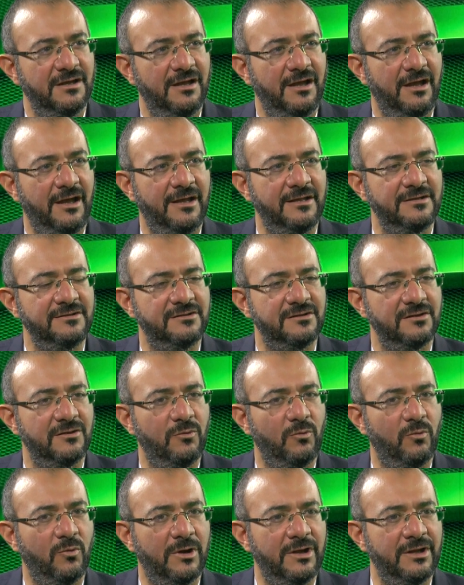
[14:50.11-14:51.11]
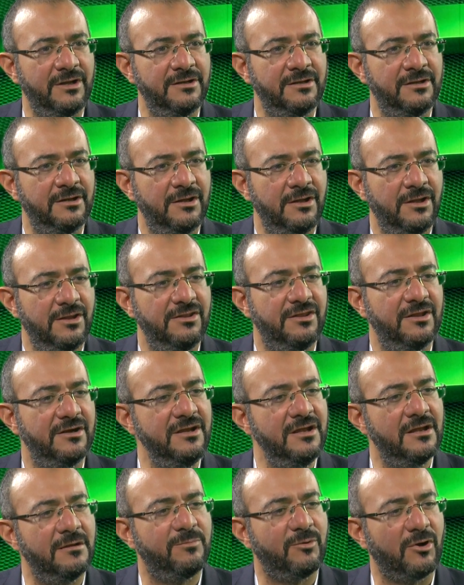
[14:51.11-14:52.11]
And when the
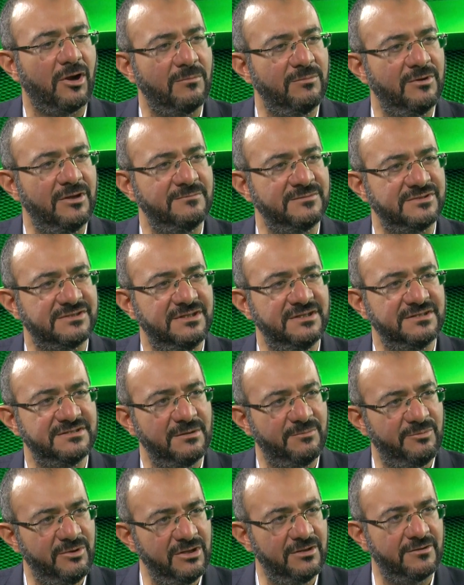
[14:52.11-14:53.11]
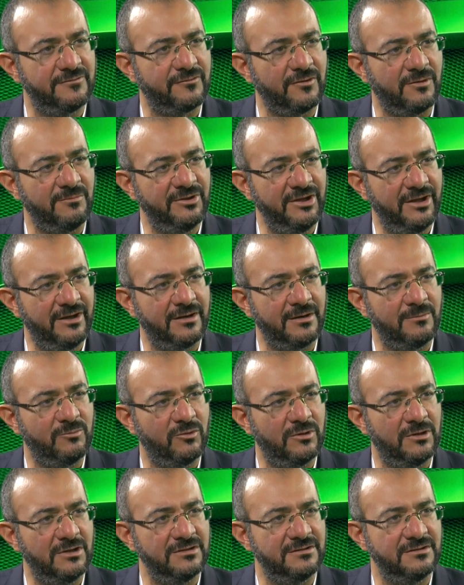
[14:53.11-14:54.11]
real problems disappear from the Arab
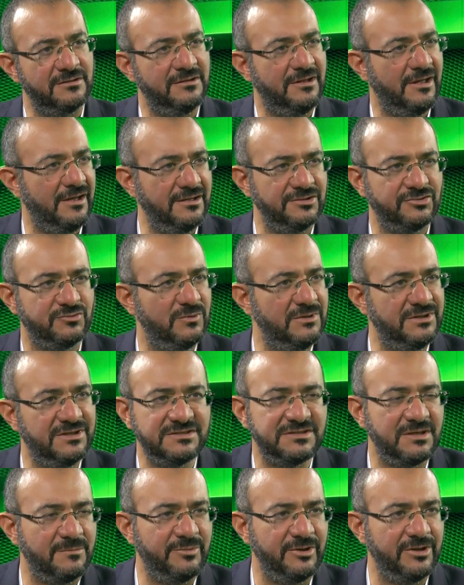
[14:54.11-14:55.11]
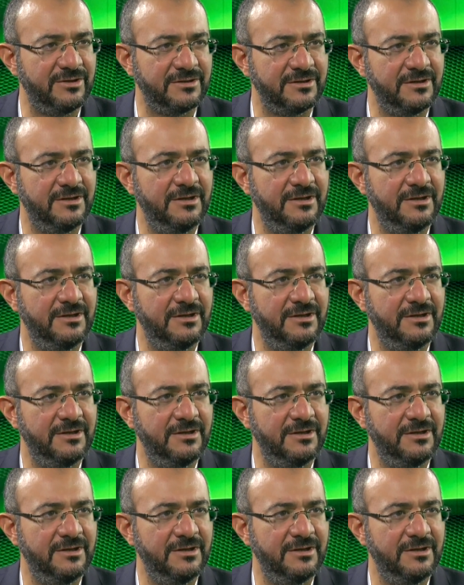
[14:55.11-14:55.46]
world, Daesh will disappear.